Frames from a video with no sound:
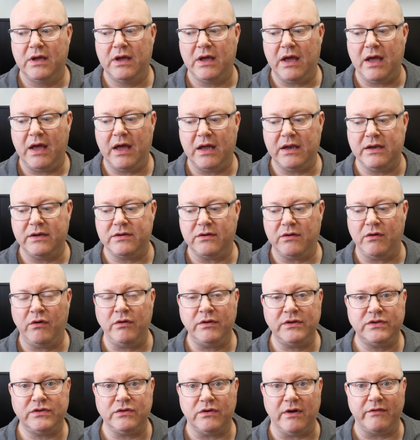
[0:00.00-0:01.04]
And
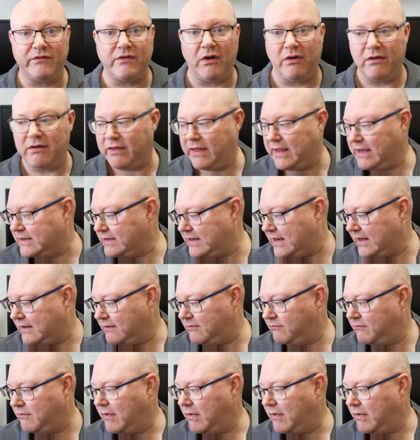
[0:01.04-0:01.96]
also I've got things like,